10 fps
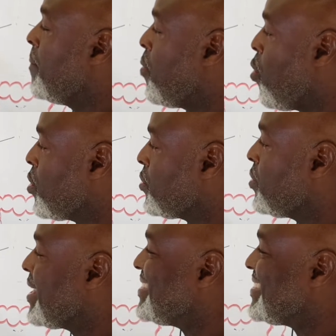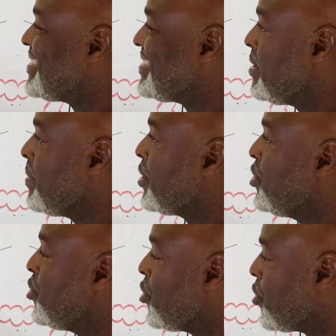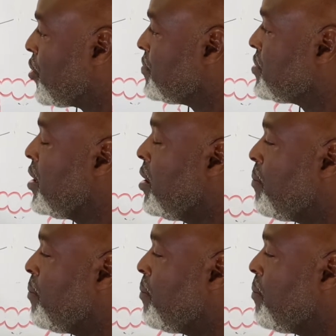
portal and systemic nerves.